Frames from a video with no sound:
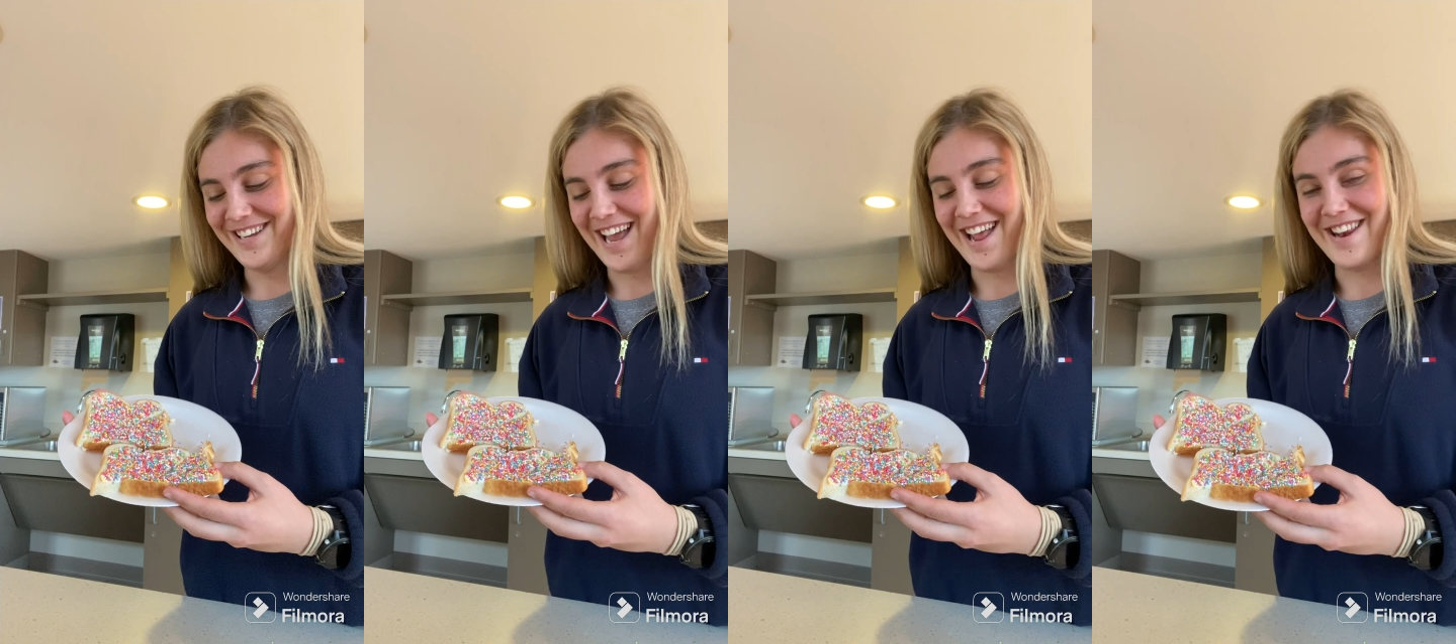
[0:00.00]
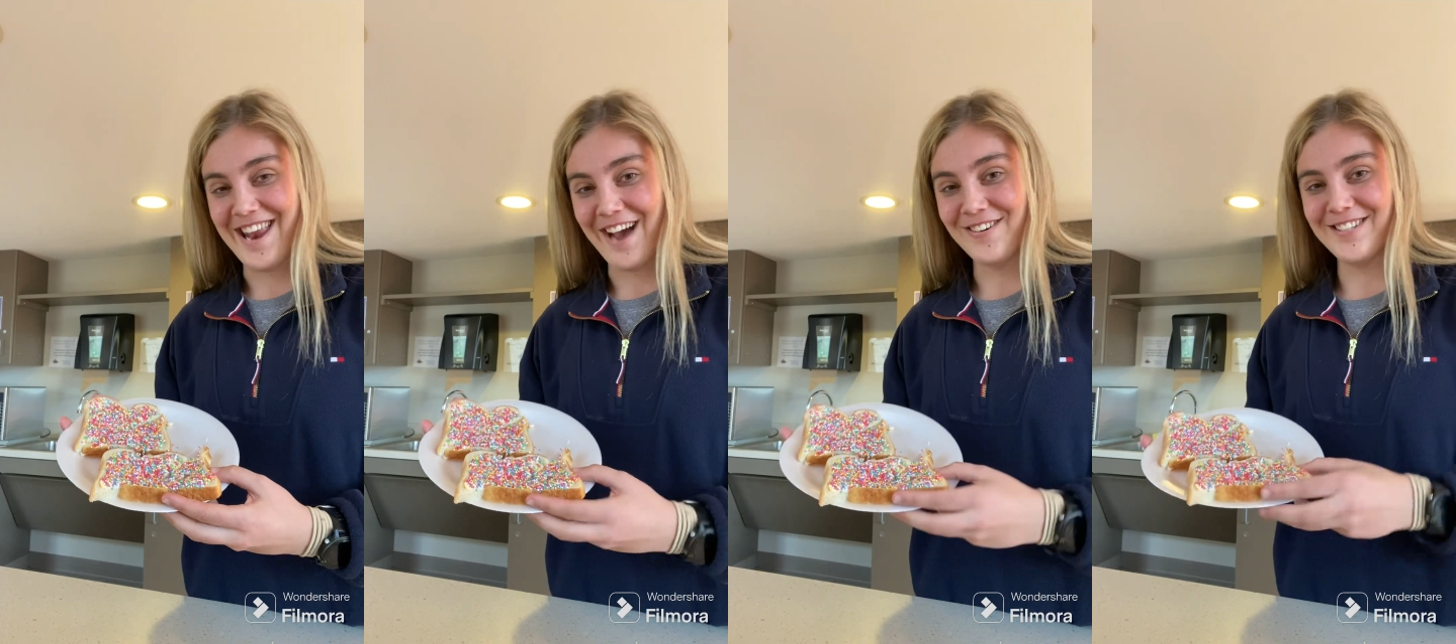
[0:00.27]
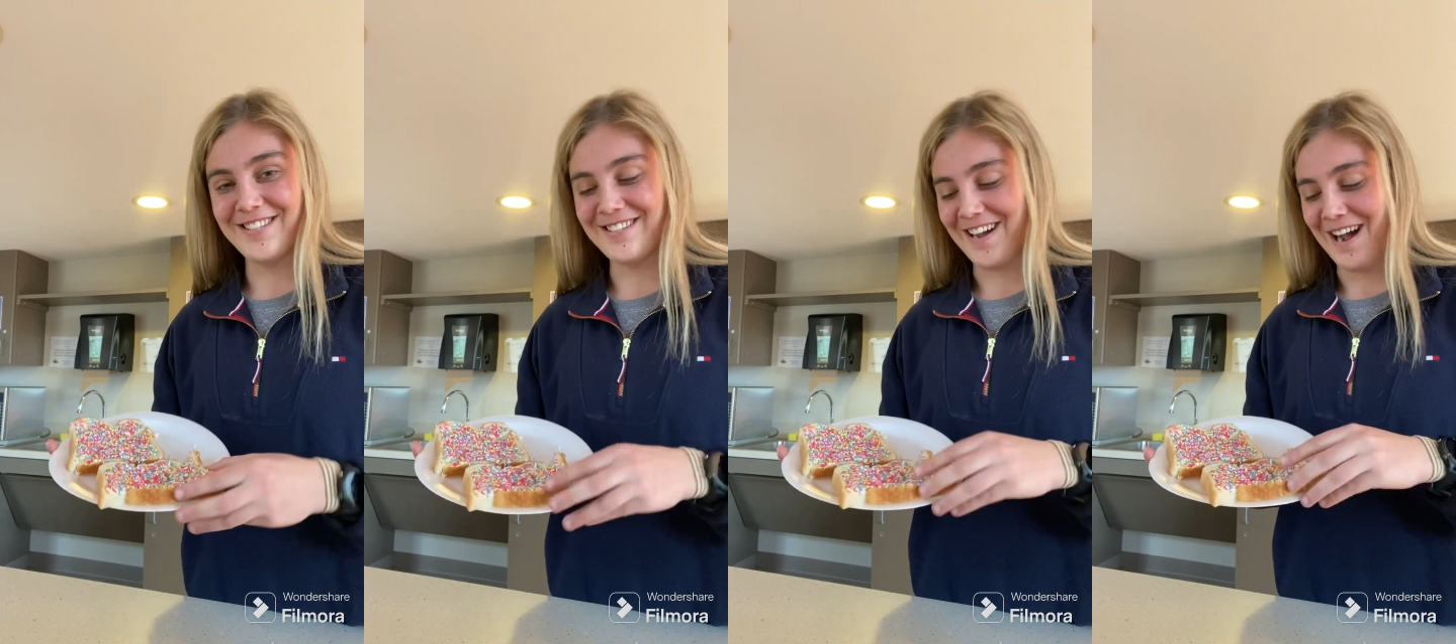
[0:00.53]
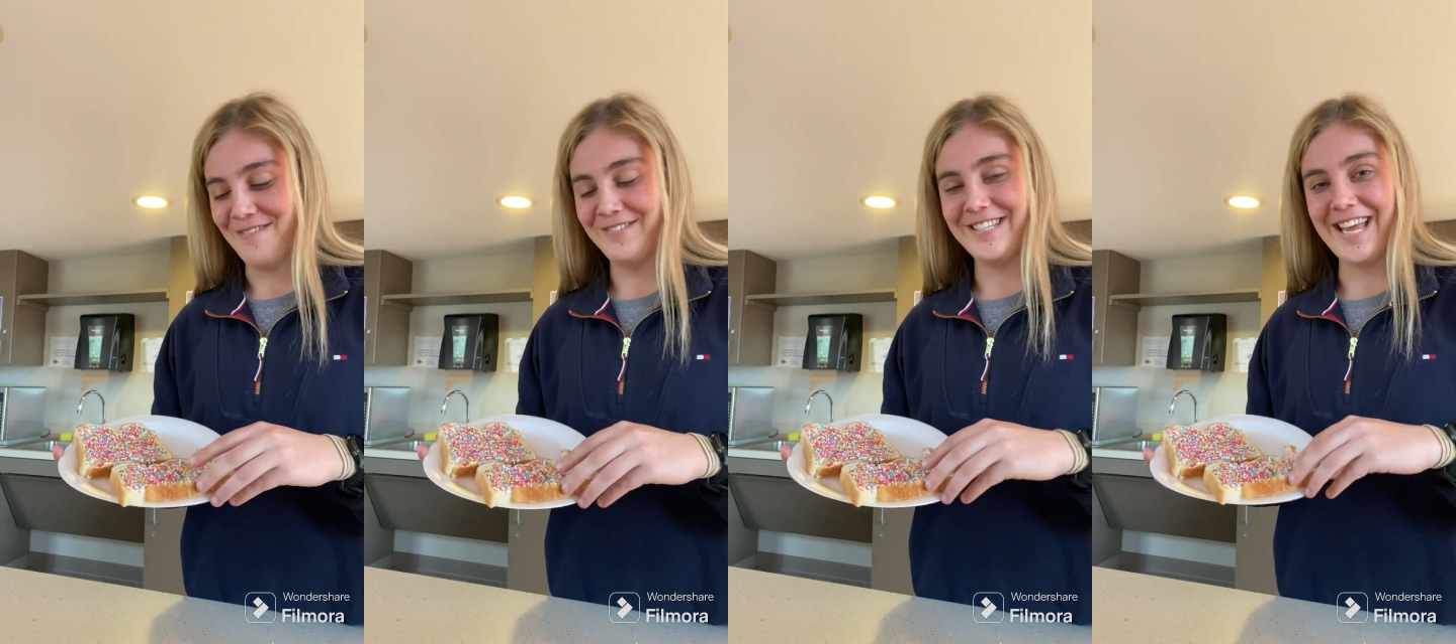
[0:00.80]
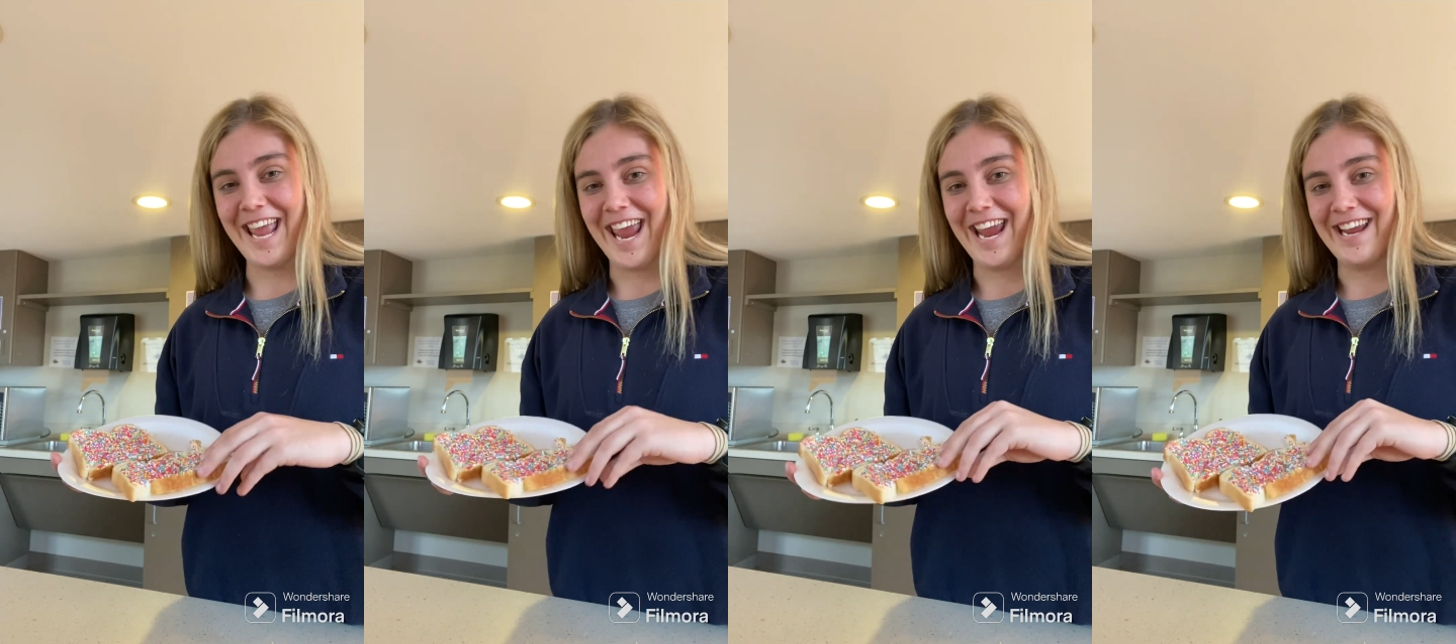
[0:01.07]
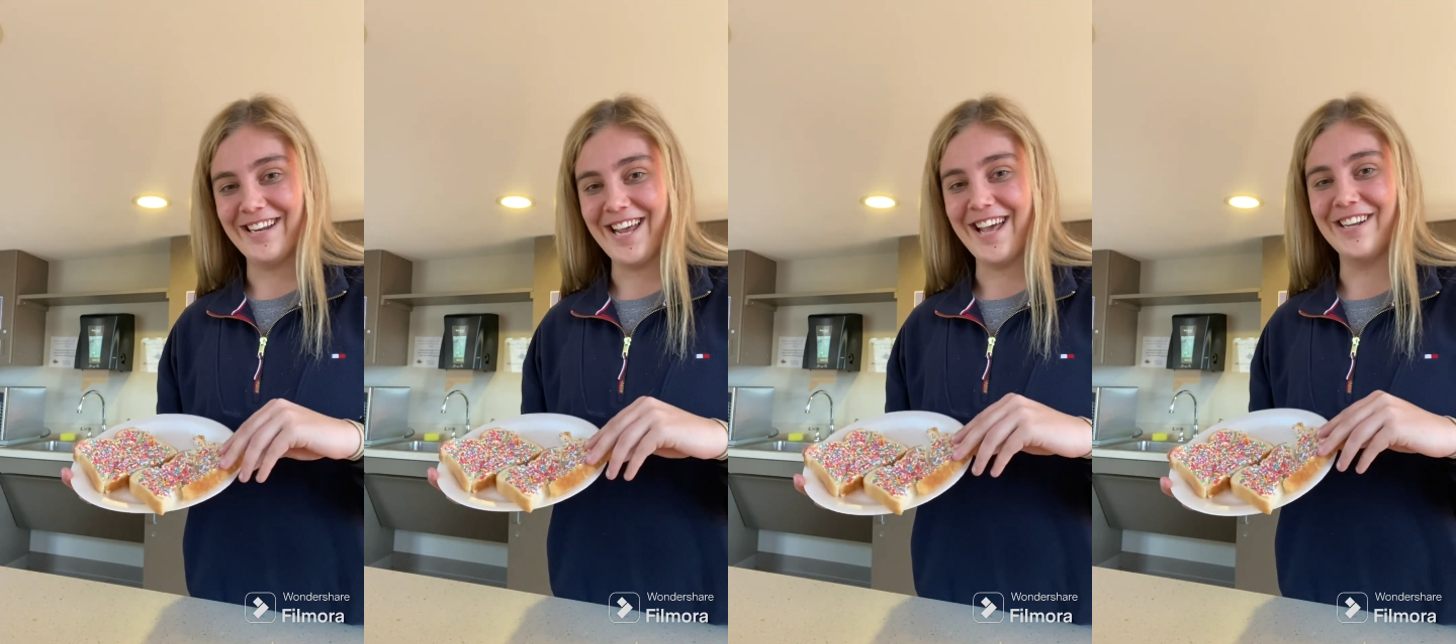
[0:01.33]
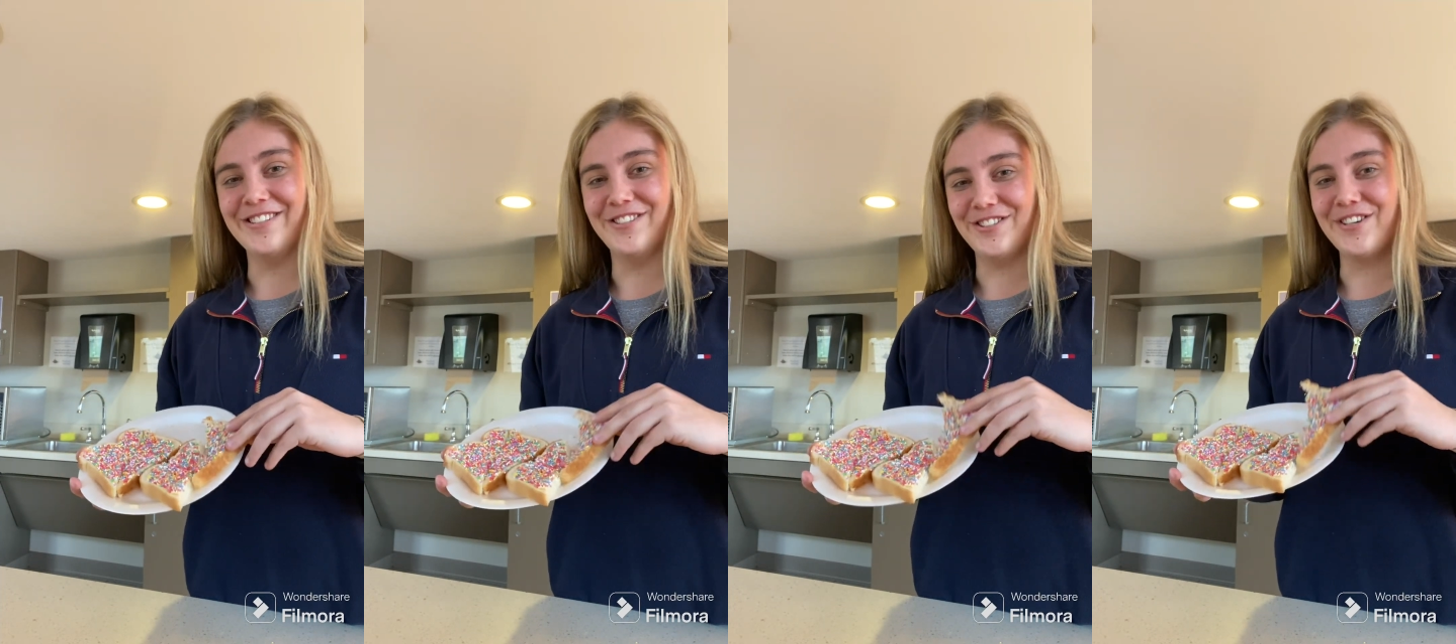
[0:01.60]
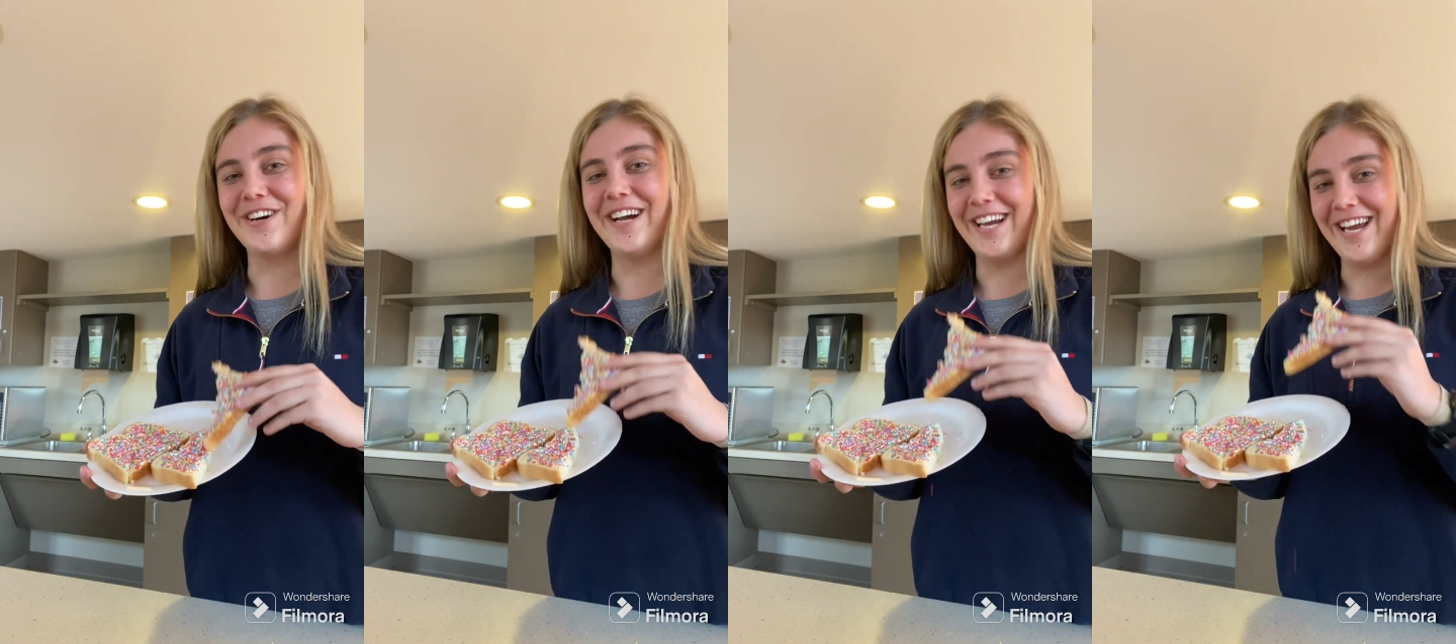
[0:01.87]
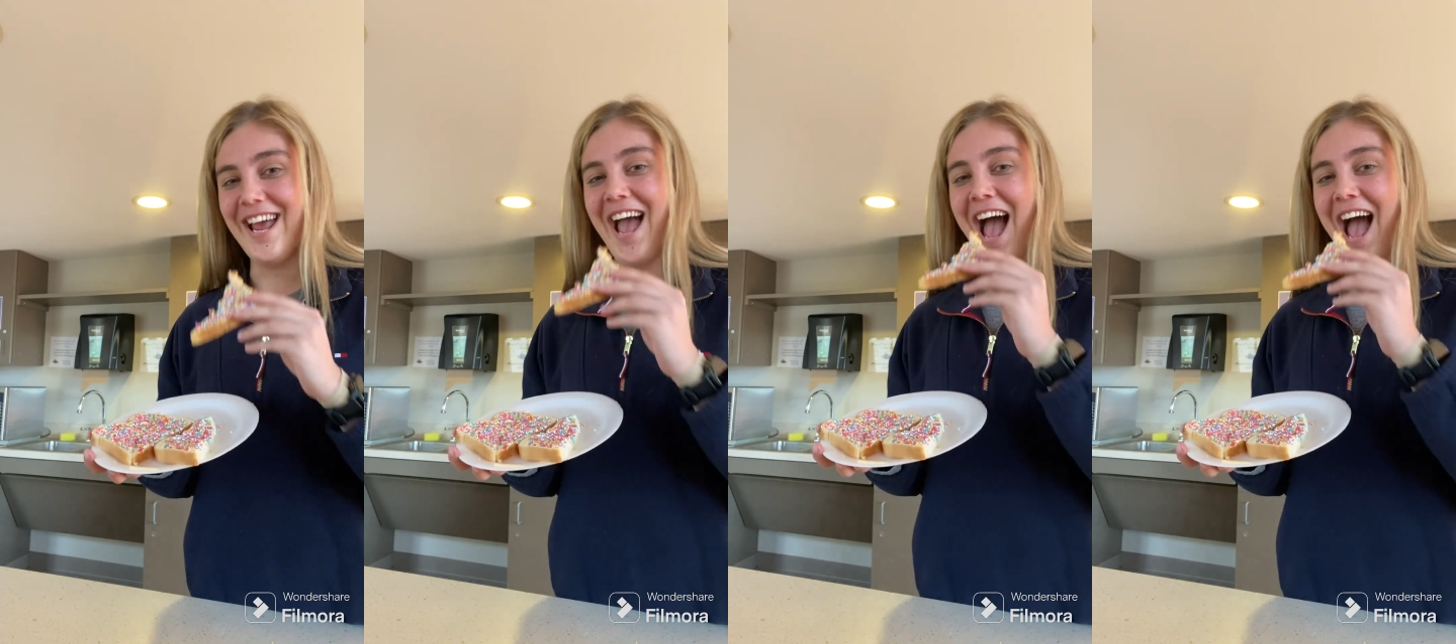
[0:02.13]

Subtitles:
and now it's time to eat and enjoy.